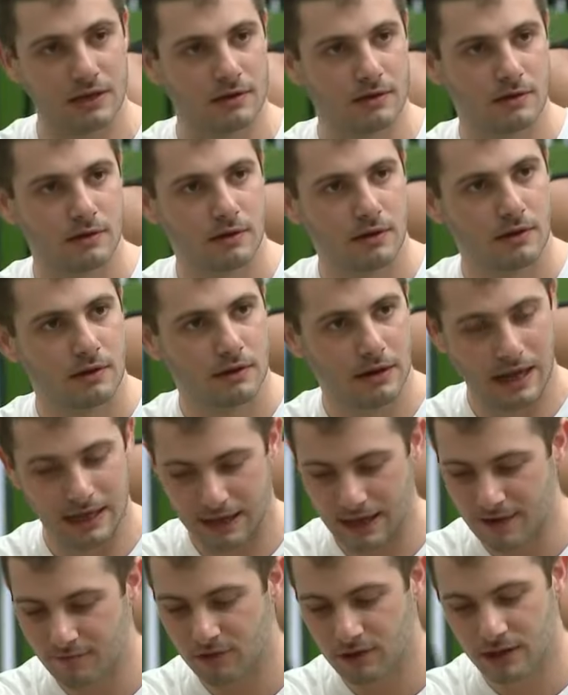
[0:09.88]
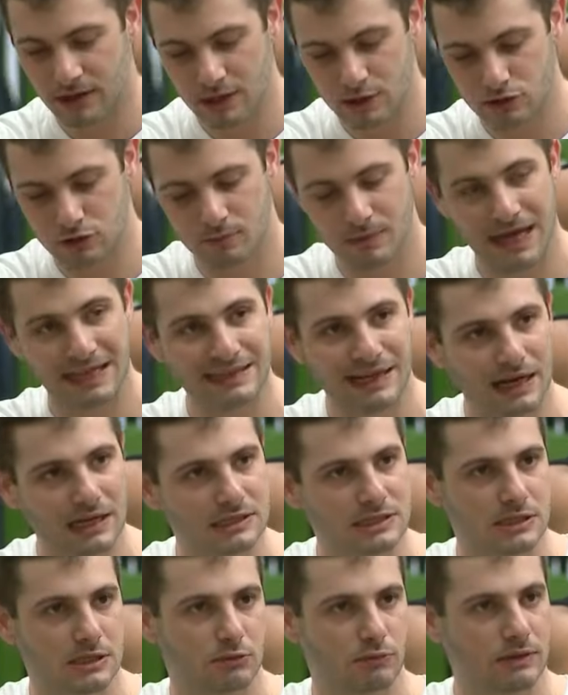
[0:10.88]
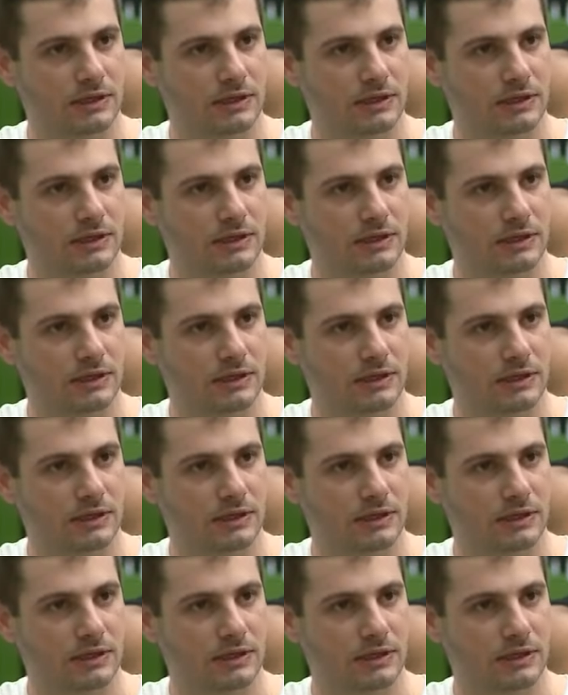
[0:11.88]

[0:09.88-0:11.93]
marriage and family therapist Dr.